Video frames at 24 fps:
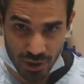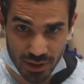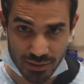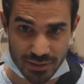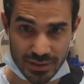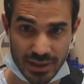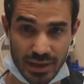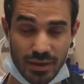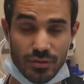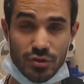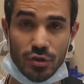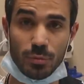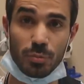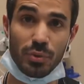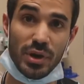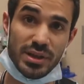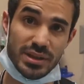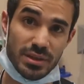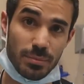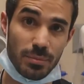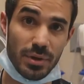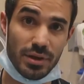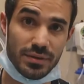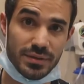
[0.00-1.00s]
breath sounds or
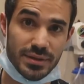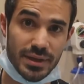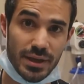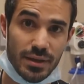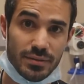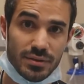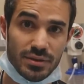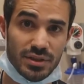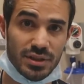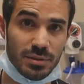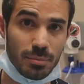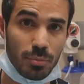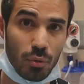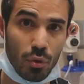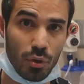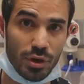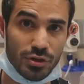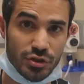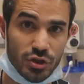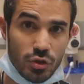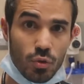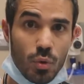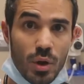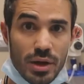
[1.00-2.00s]
present breath sounds, it's
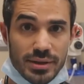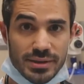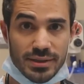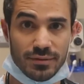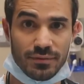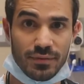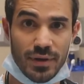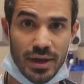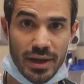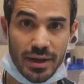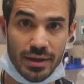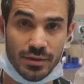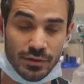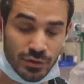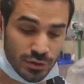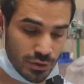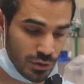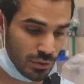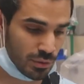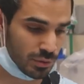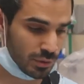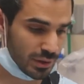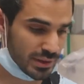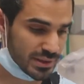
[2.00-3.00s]
important to quantify it.
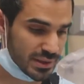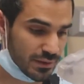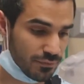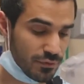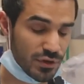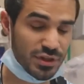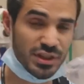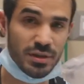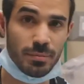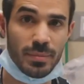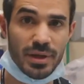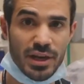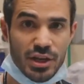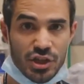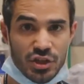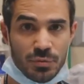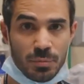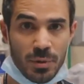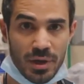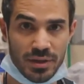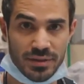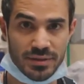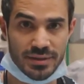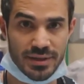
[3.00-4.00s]
So listen for
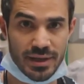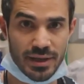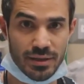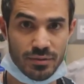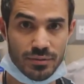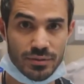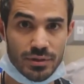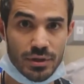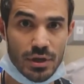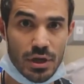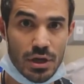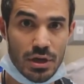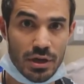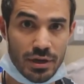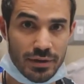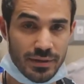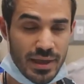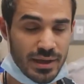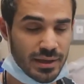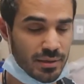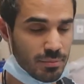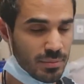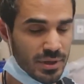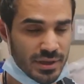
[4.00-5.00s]
diminished breath sounds, because
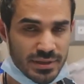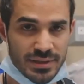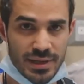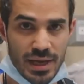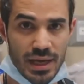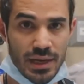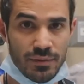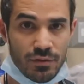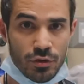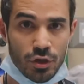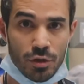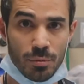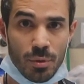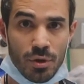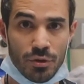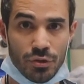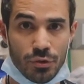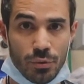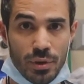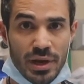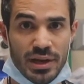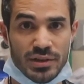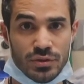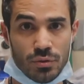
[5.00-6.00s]
that can be a sign of a
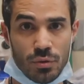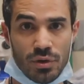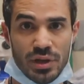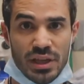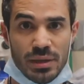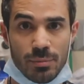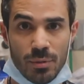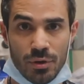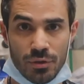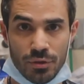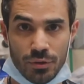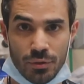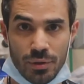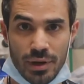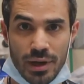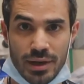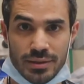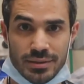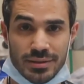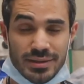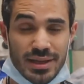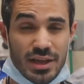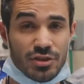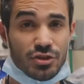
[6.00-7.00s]
pneumothorax or
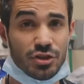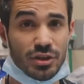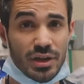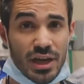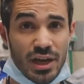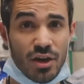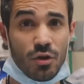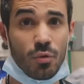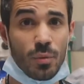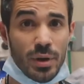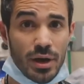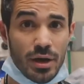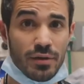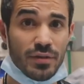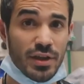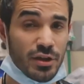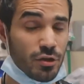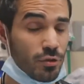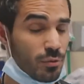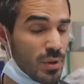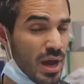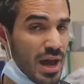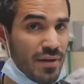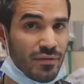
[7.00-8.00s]
hemothorax. It's actually kind of rare
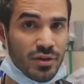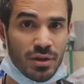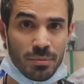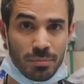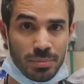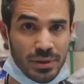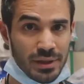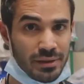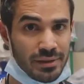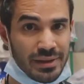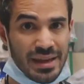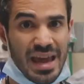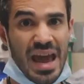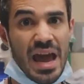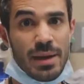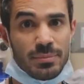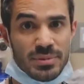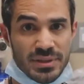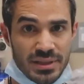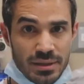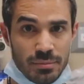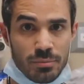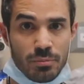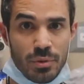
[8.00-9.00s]
that you'll have completely
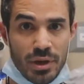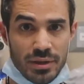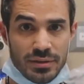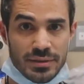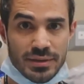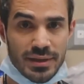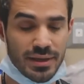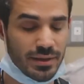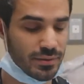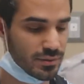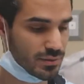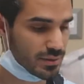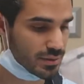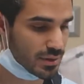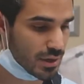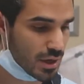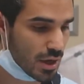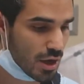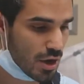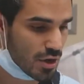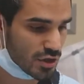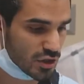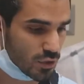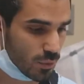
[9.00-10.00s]
absent breath sounds.
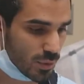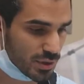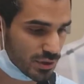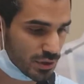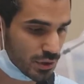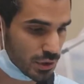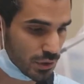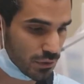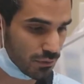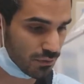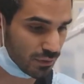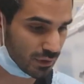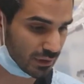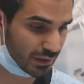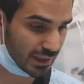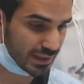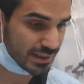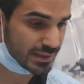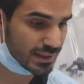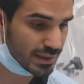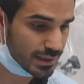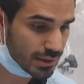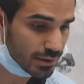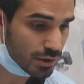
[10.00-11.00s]
So once you
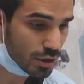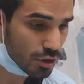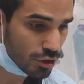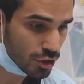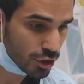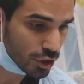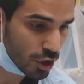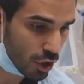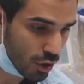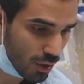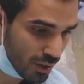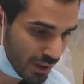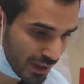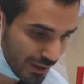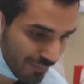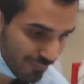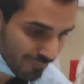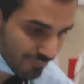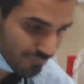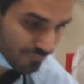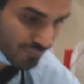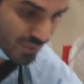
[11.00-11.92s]
listen, you go ahead and